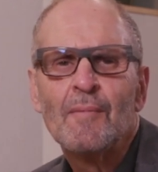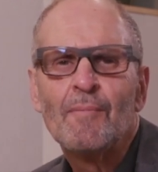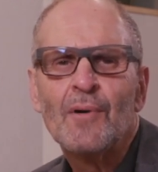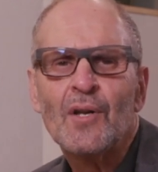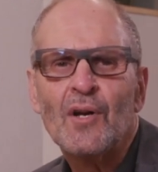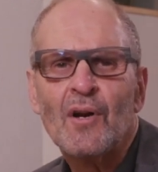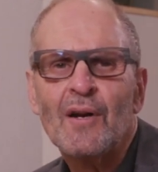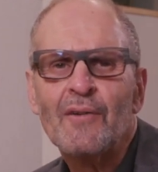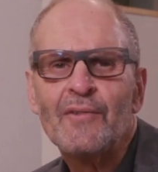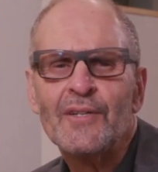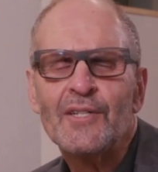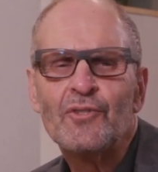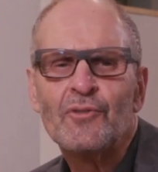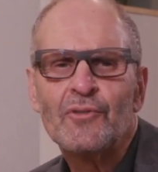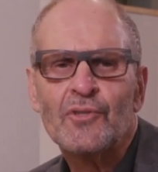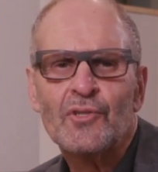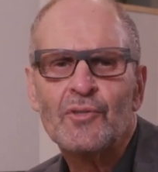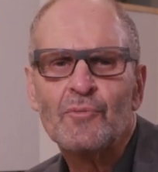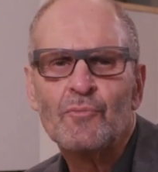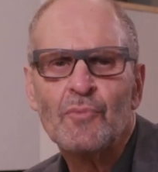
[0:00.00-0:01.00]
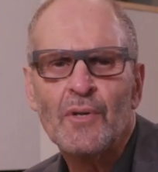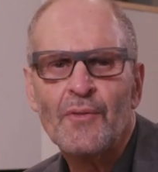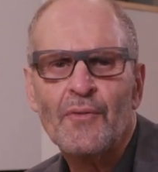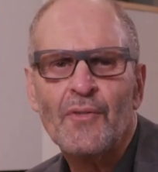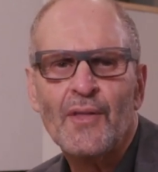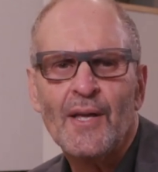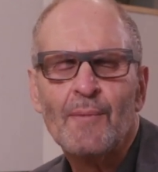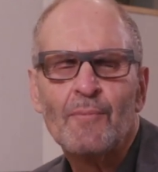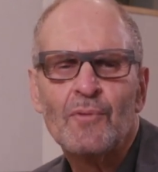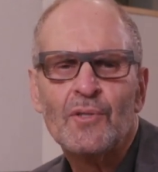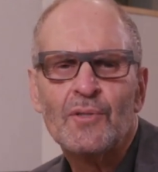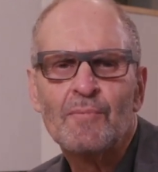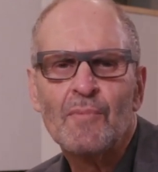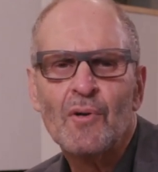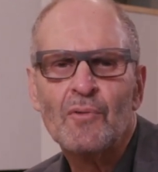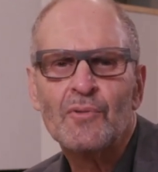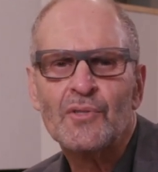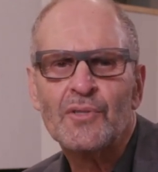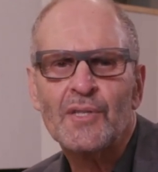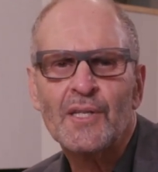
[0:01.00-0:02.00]
but our interest with them was
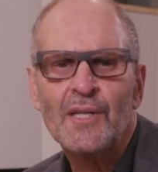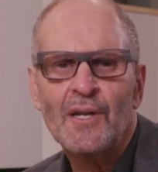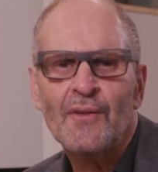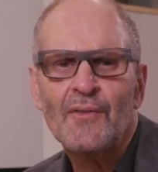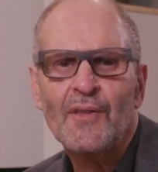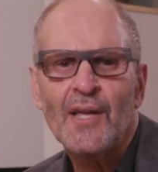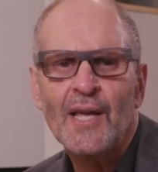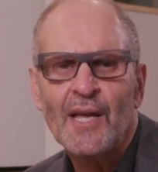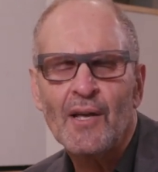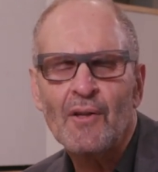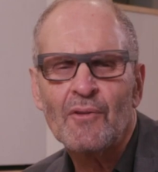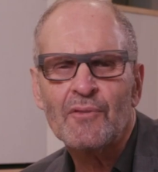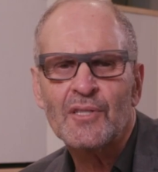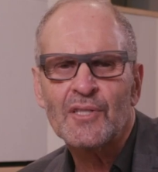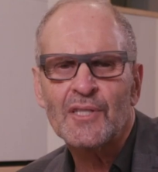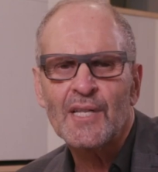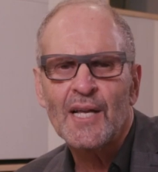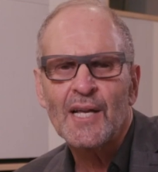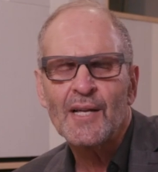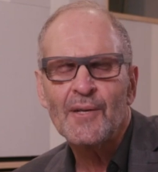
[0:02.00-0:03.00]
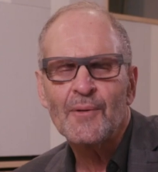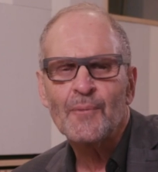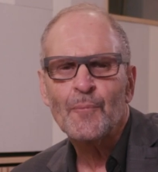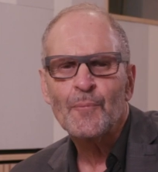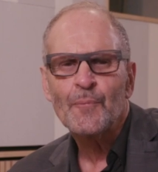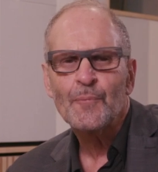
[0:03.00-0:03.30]
mostly on the health side.